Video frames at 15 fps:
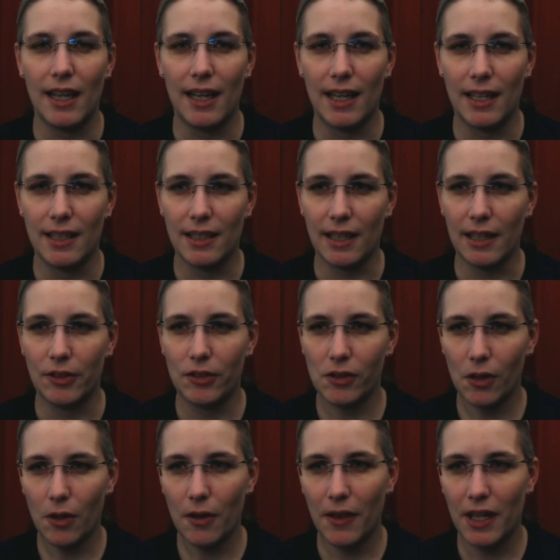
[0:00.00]
And I
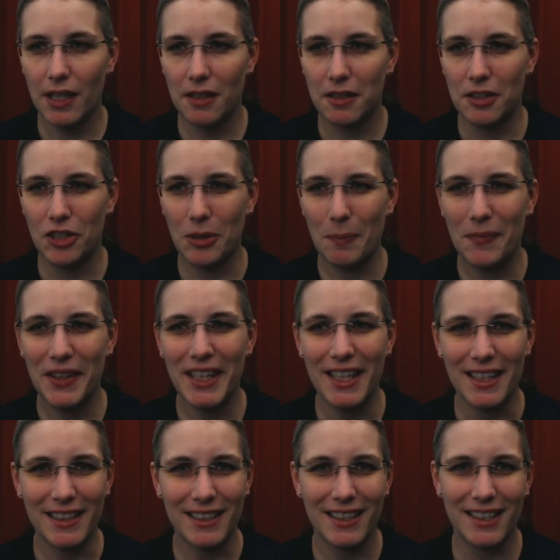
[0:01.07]
saw that Jim
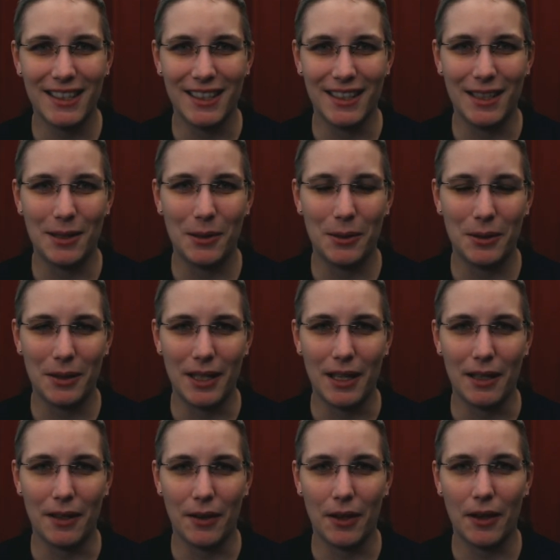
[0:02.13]
Neill, uh,
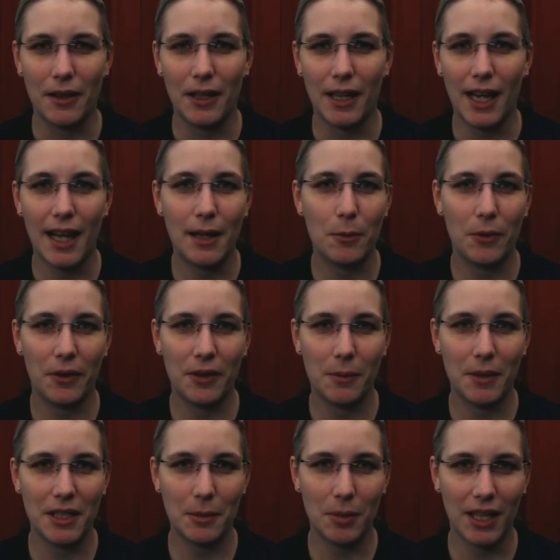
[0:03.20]
yeah, the guy with the
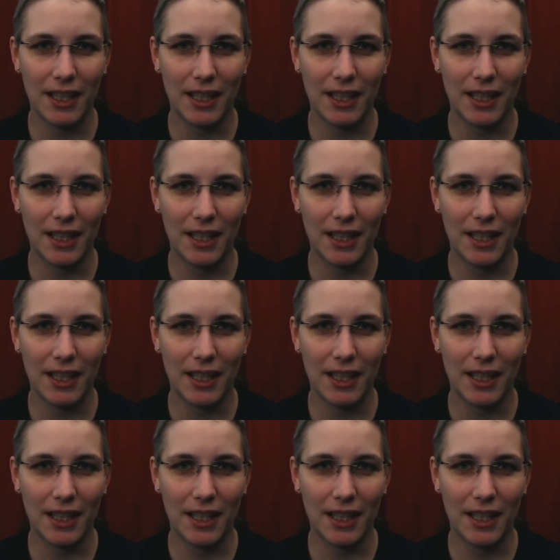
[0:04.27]
many